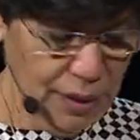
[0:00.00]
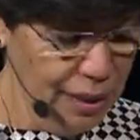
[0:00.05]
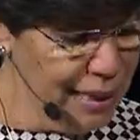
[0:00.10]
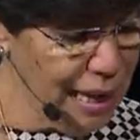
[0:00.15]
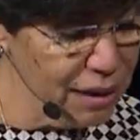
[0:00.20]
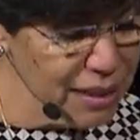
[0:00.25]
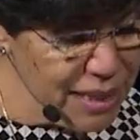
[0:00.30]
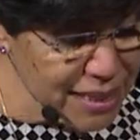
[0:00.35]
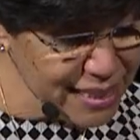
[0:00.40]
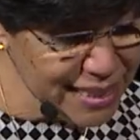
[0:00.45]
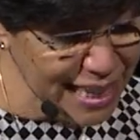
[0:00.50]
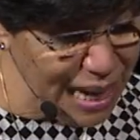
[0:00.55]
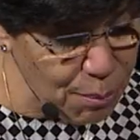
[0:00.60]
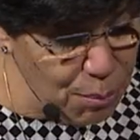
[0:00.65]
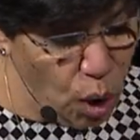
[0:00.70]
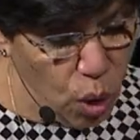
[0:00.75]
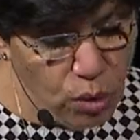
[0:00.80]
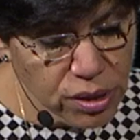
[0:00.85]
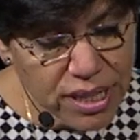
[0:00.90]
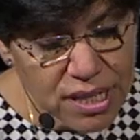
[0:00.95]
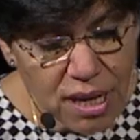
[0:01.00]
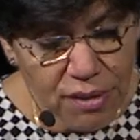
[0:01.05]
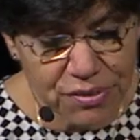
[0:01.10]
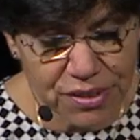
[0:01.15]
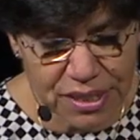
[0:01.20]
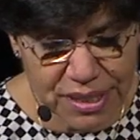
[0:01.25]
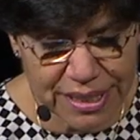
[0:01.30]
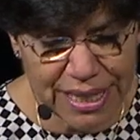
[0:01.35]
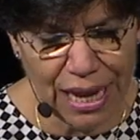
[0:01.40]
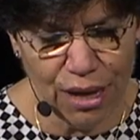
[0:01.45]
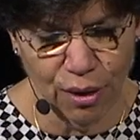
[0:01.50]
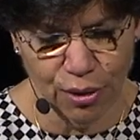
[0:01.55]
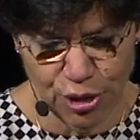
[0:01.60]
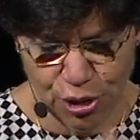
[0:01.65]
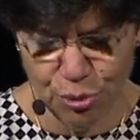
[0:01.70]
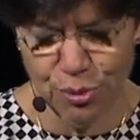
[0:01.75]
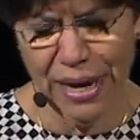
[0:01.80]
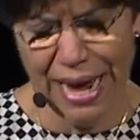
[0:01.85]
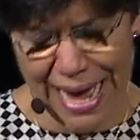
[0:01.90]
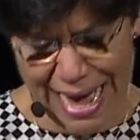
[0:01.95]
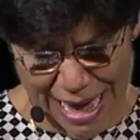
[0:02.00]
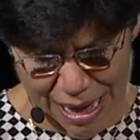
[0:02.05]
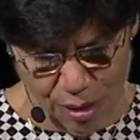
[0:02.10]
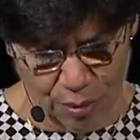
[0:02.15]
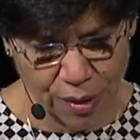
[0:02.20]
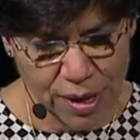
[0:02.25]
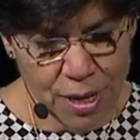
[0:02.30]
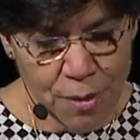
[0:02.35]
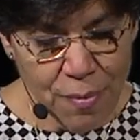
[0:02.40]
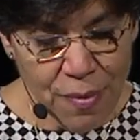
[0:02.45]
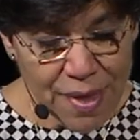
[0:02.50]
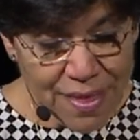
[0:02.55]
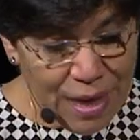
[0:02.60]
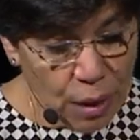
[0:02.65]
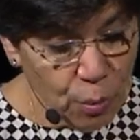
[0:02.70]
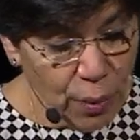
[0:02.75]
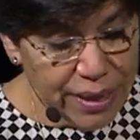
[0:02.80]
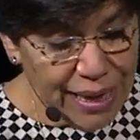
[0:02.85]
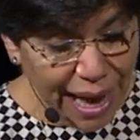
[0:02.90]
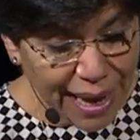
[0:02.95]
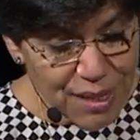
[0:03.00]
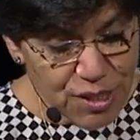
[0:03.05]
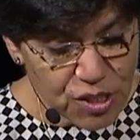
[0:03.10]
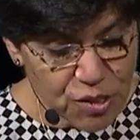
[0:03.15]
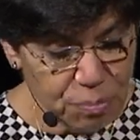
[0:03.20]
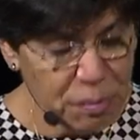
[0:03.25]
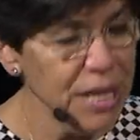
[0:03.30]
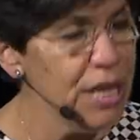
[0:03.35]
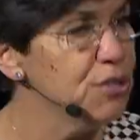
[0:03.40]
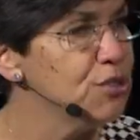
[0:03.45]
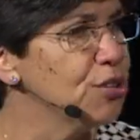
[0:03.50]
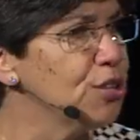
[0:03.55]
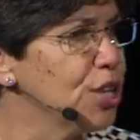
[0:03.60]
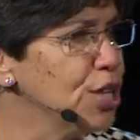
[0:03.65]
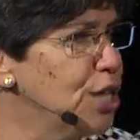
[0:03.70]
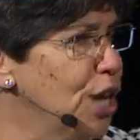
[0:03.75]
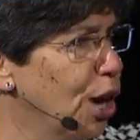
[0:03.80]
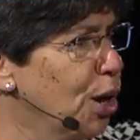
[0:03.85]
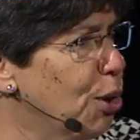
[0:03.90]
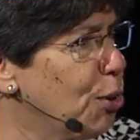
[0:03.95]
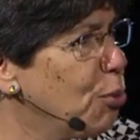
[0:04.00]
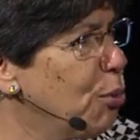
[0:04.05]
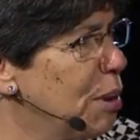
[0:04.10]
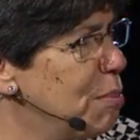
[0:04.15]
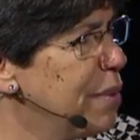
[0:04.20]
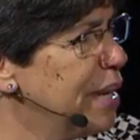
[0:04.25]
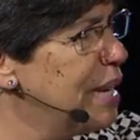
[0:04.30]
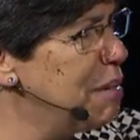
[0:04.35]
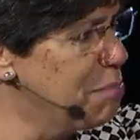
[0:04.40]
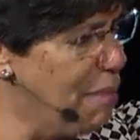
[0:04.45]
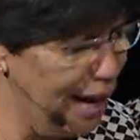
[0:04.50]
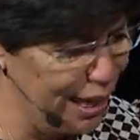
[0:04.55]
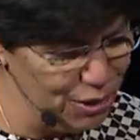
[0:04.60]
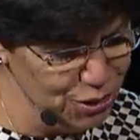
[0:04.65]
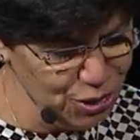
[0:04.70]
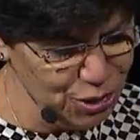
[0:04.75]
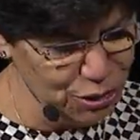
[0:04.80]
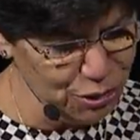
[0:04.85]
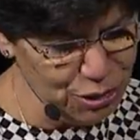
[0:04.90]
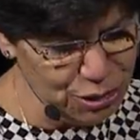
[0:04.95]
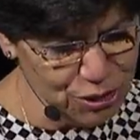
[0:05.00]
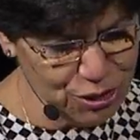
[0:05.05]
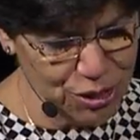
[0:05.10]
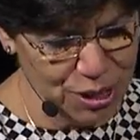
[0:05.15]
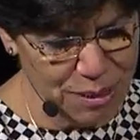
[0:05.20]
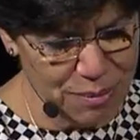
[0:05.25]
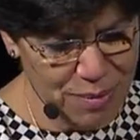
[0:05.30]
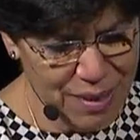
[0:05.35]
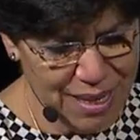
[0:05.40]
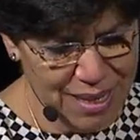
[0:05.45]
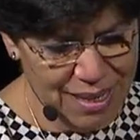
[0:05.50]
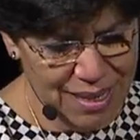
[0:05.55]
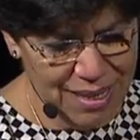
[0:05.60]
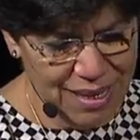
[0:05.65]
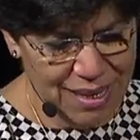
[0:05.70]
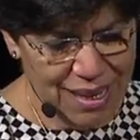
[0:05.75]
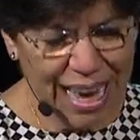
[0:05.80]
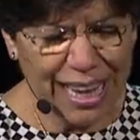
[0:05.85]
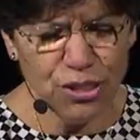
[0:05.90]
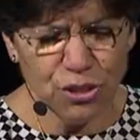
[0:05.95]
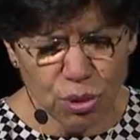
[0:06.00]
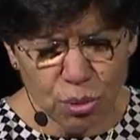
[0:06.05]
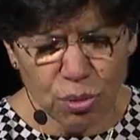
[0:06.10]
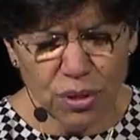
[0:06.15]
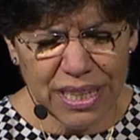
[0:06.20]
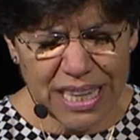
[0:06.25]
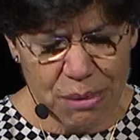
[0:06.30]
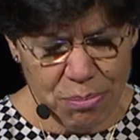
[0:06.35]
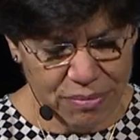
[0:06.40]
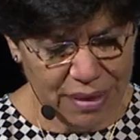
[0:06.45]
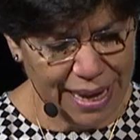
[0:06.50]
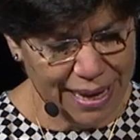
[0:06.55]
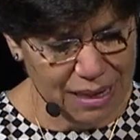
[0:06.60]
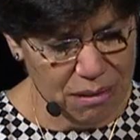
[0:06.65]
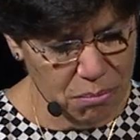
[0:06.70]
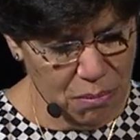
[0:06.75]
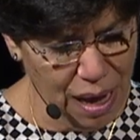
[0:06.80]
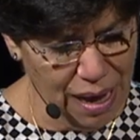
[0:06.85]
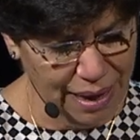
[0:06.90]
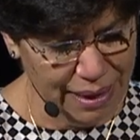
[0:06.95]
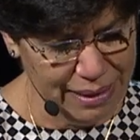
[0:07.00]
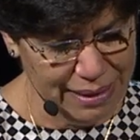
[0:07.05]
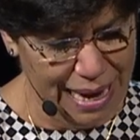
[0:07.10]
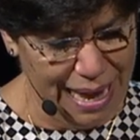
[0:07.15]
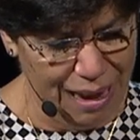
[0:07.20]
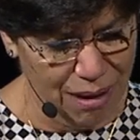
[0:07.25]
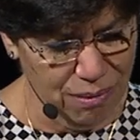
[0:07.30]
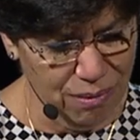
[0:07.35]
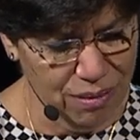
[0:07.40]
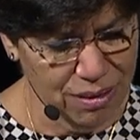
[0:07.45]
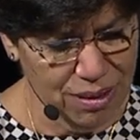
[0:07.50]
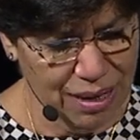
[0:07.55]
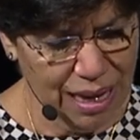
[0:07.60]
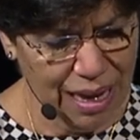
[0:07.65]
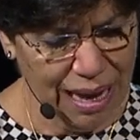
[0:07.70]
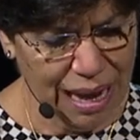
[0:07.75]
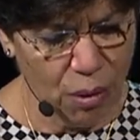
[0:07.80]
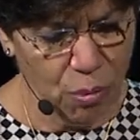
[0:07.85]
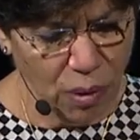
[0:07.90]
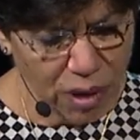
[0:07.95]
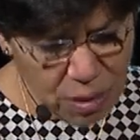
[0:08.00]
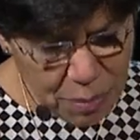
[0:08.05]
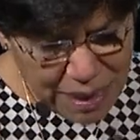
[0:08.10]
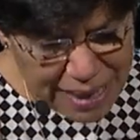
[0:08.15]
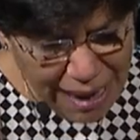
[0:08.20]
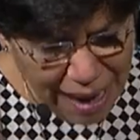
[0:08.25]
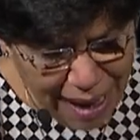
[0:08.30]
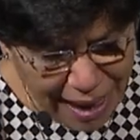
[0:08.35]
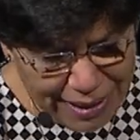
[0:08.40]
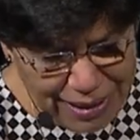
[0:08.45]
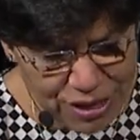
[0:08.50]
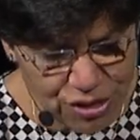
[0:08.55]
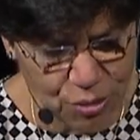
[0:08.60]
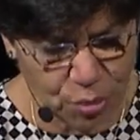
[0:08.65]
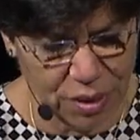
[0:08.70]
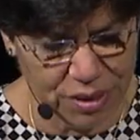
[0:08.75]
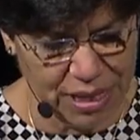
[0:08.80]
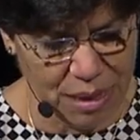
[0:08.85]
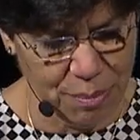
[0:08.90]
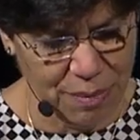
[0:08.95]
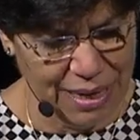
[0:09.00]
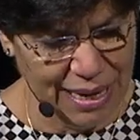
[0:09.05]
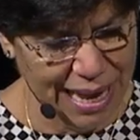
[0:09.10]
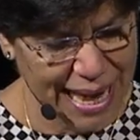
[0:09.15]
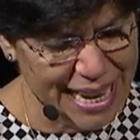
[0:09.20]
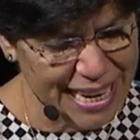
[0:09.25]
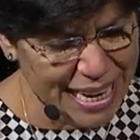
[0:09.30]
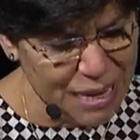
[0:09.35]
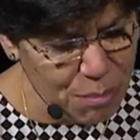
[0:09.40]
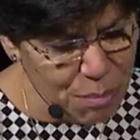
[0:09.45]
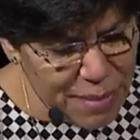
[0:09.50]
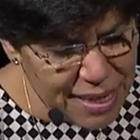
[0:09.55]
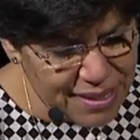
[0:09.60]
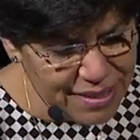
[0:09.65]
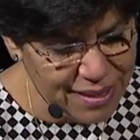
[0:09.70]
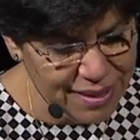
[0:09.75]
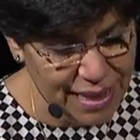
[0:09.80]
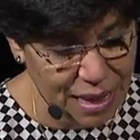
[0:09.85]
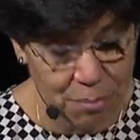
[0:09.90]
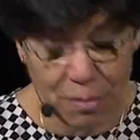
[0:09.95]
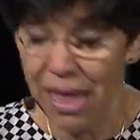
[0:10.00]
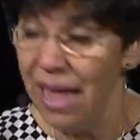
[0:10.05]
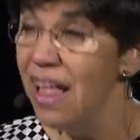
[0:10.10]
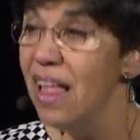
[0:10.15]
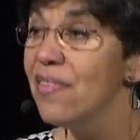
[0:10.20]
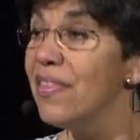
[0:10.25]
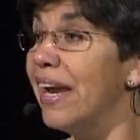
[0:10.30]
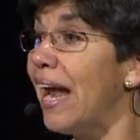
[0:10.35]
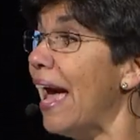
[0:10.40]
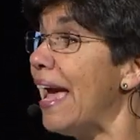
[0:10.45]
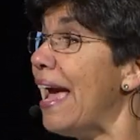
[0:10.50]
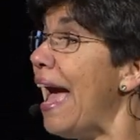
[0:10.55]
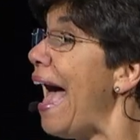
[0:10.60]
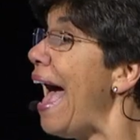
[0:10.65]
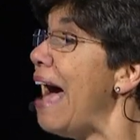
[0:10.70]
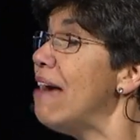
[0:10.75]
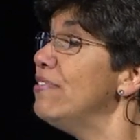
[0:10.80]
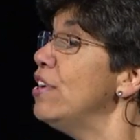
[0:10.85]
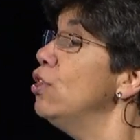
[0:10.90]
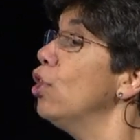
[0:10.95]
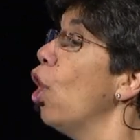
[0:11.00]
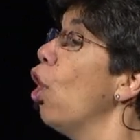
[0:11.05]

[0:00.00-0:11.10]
Now, listen, I'm old enough to tell you now that when I speak to the younger women in my church, I do keep that in mind now. I want to be honest with them and, and, admit to them that I haven't